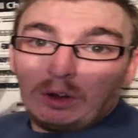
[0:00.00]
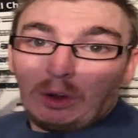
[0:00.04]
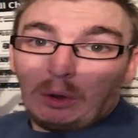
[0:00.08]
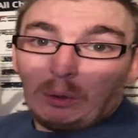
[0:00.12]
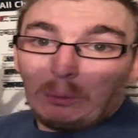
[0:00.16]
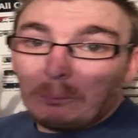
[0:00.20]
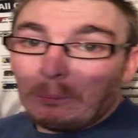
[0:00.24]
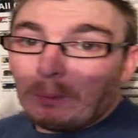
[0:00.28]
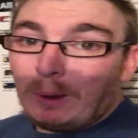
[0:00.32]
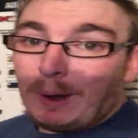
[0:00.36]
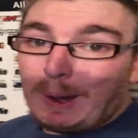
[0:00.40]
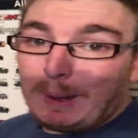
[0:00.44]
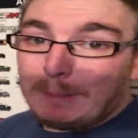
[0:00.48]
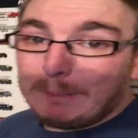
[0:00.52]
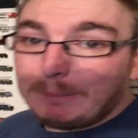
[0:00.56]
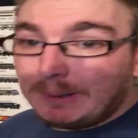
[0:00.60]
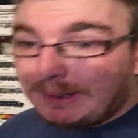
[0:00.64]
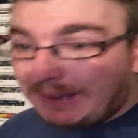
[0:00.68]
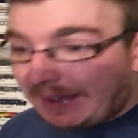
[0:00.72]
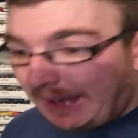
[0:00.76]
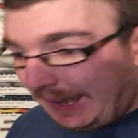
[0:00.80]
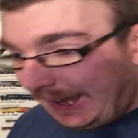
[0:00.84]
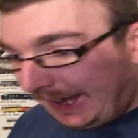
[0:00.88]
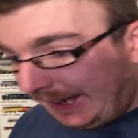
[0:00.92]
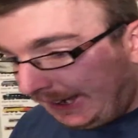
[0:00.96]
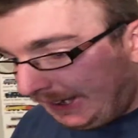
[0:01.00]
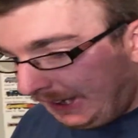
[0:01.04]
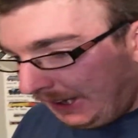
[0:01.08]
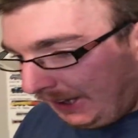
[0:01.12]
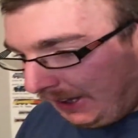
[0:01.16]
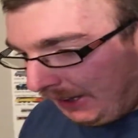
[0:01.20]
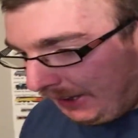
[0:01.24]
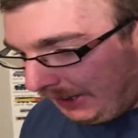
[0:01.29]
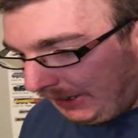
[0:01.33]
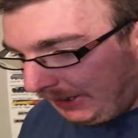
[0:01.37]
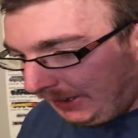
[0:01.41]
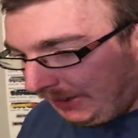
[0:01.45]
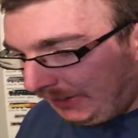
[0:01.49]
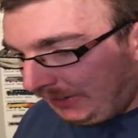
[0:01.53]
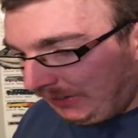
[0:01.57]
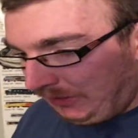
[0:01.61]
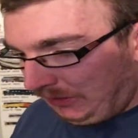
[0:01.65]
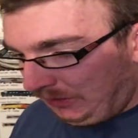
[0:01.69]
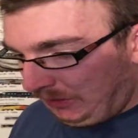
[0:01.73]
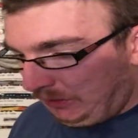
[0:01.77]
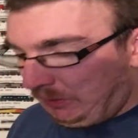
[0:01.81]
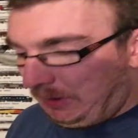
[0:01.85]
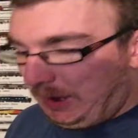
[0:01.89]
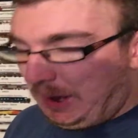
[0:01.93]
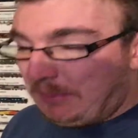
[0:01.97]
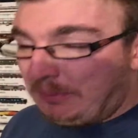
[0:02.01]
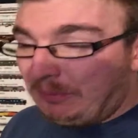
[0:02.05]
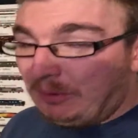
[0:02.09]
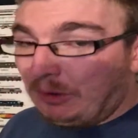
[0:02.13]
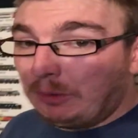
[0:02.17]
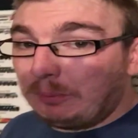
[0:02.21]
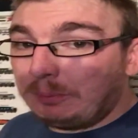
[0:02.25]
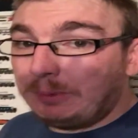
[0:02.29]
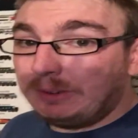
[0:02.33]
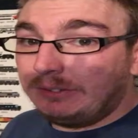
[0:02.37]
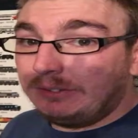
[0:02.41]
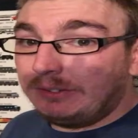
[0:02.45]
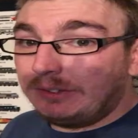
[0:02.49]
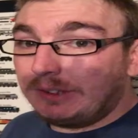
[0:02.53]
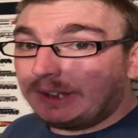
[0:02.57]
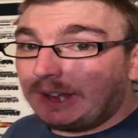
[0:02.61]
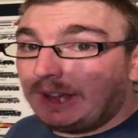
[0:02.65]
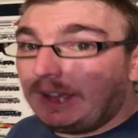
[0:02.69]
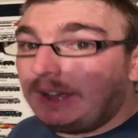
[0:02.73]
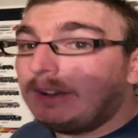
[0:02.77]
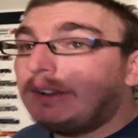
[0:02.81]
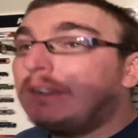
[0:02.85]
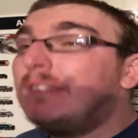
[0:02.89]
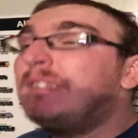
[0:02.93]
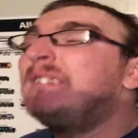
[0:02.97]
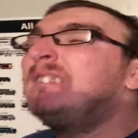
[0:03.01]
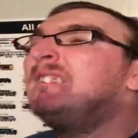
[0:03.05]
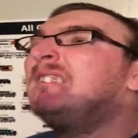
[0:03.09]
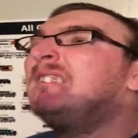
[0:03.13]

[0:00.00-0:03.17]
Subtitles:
what I'm getting, or what I'm hoping to get.